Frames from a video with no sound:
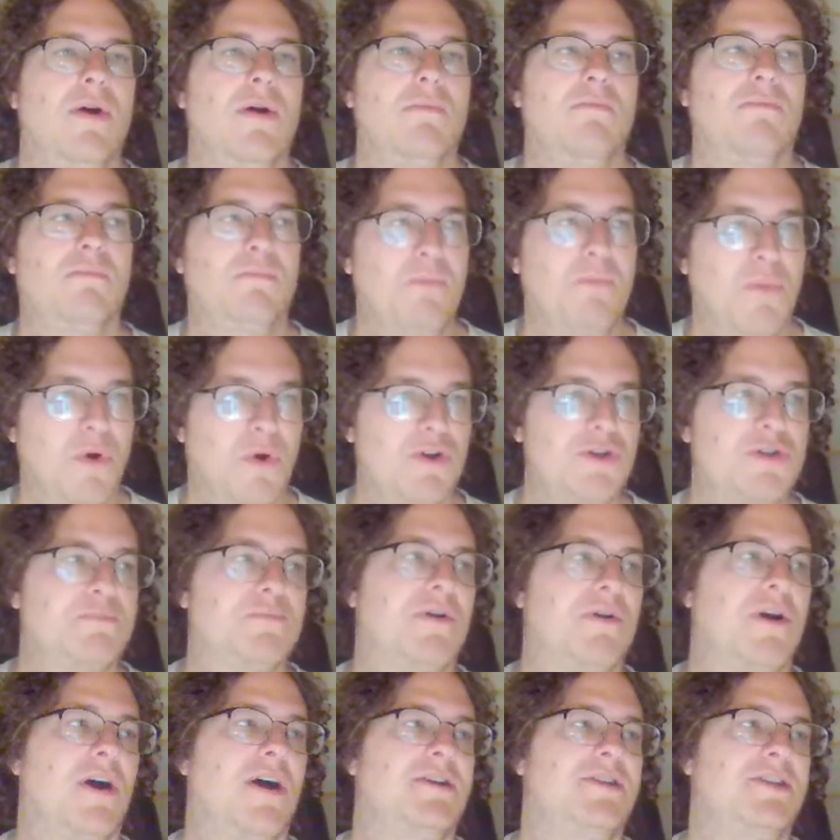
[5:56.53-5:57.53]
merge
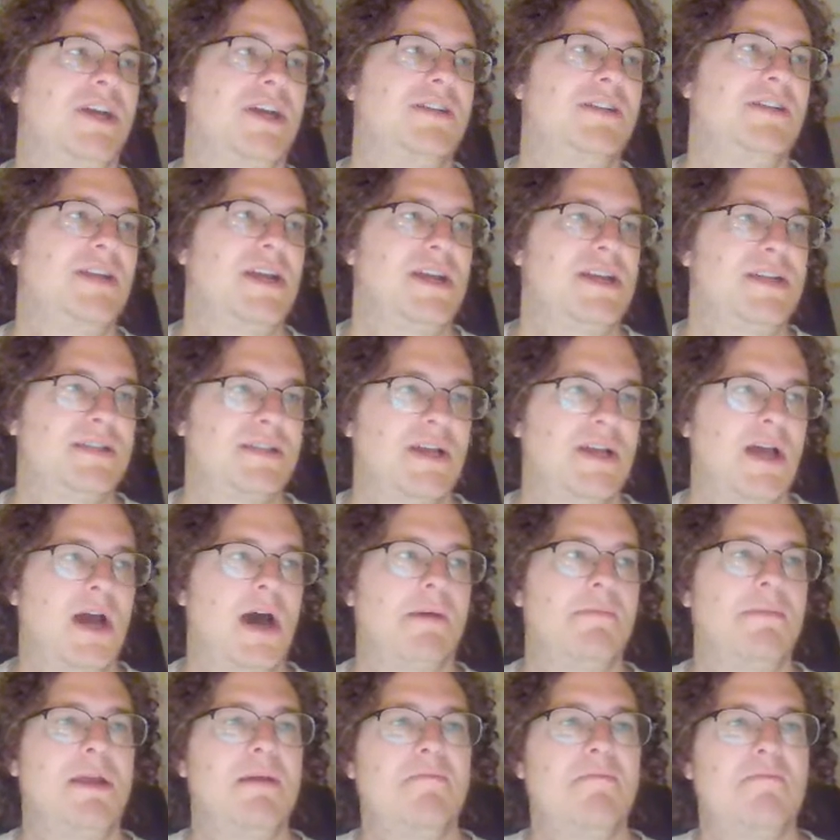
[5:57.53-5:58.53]
project is
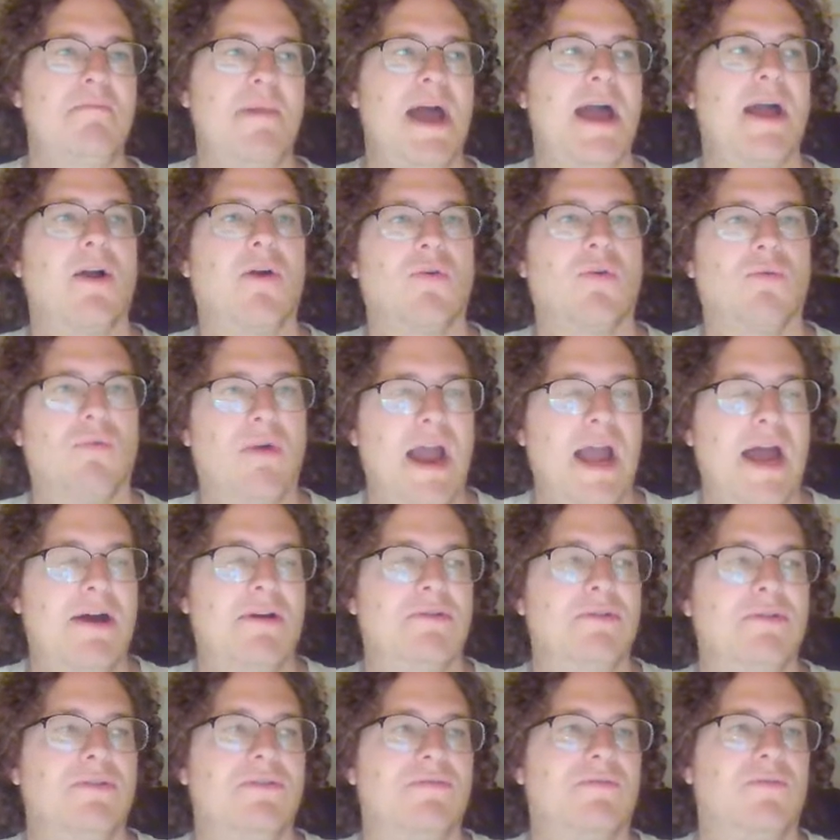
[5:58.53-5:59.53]
coming back
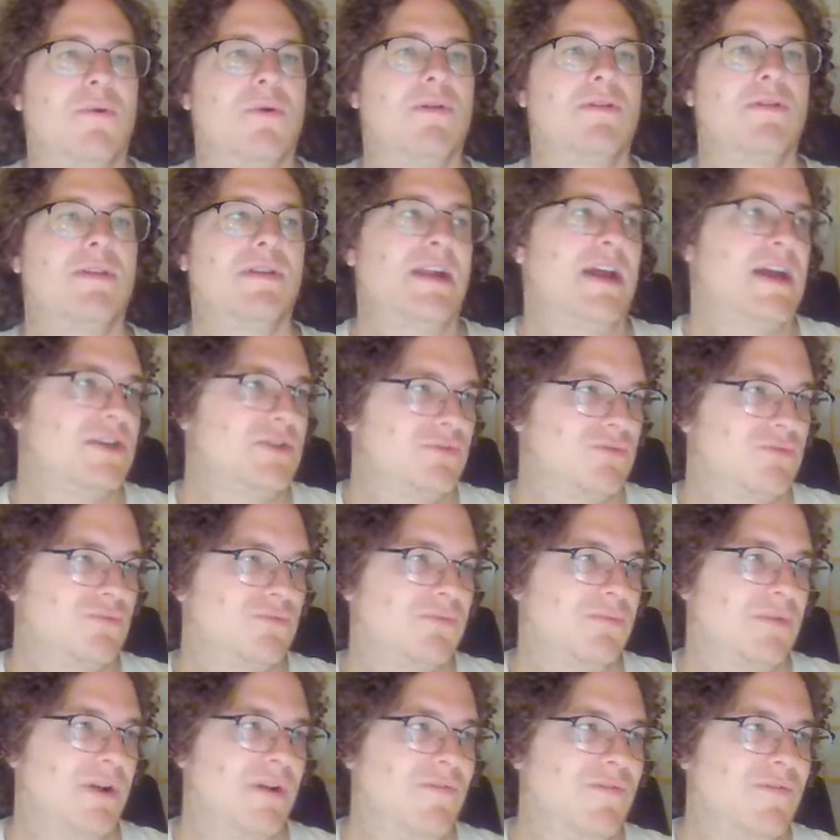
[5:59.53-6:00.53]
around for
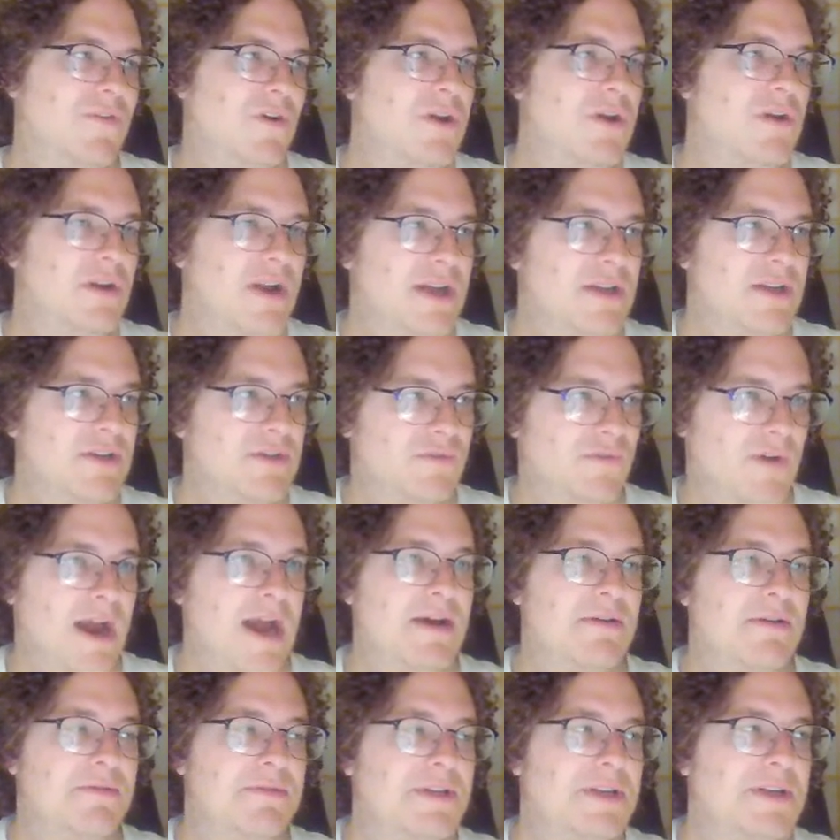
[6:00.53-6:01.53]
your next
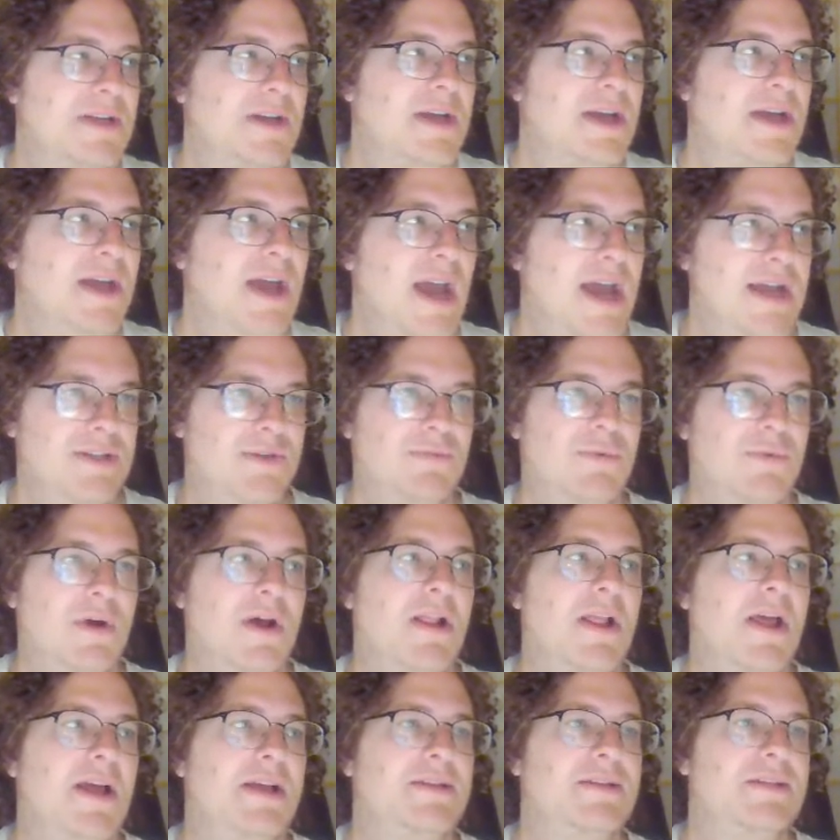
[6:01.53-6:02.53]
round, as
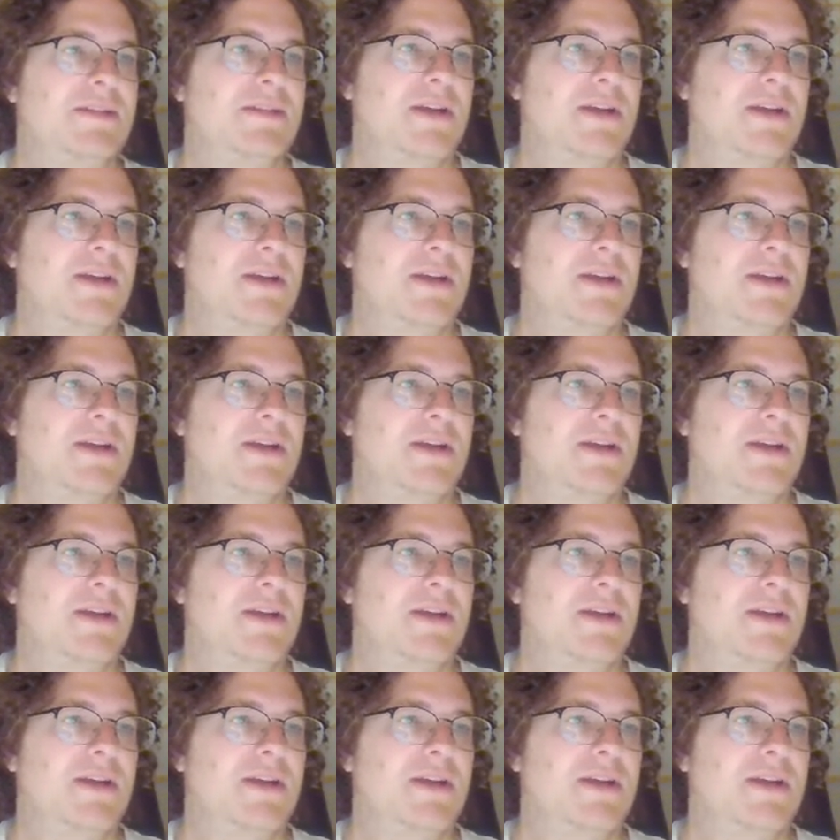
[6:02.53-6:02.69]
well as